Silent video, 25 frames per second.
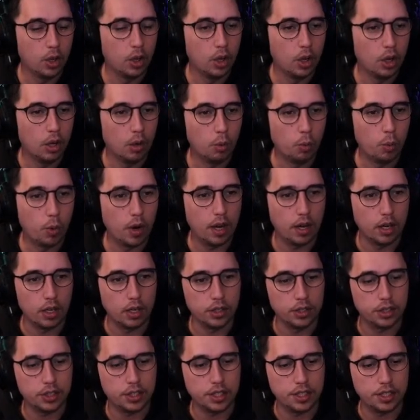
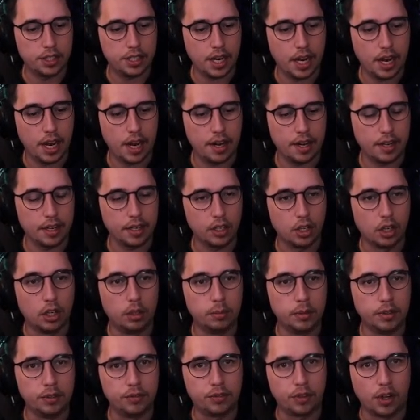Where's the data
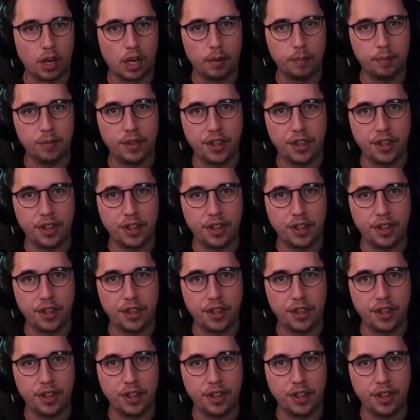coming from?